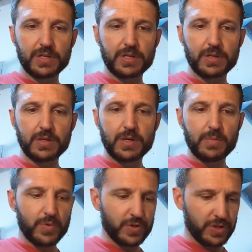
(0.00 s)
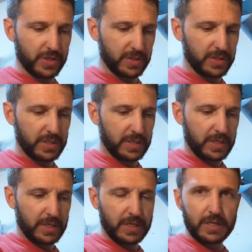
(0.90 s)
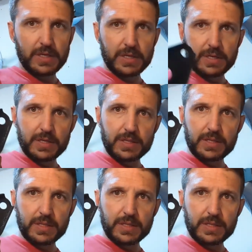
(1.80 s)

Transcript: and bushings. The